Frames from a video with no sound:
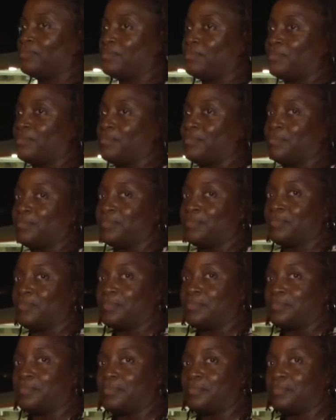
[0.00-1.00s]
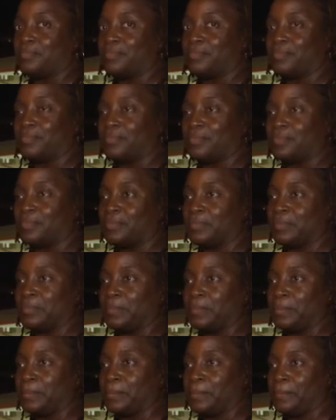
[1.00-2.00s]

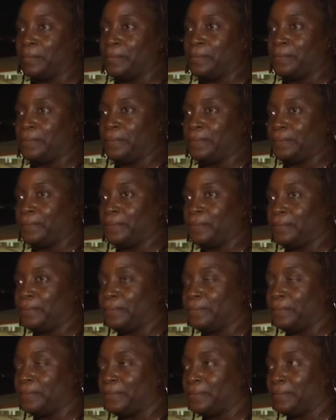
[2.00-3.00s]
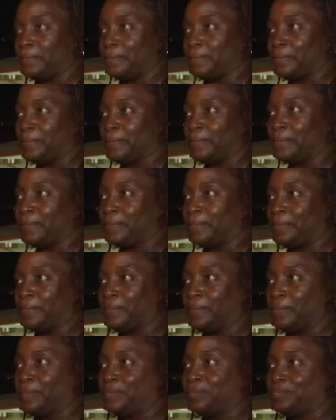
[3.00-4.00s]

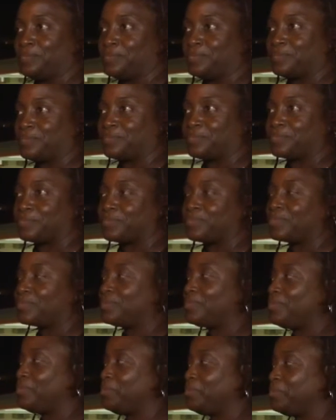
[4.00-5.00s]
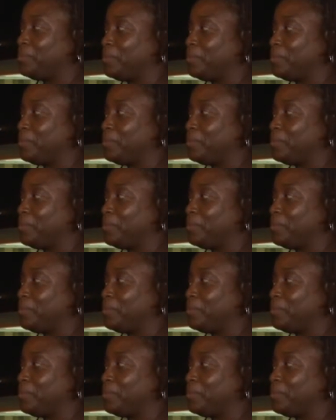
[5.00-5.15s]
No words are spoken by the person on screen.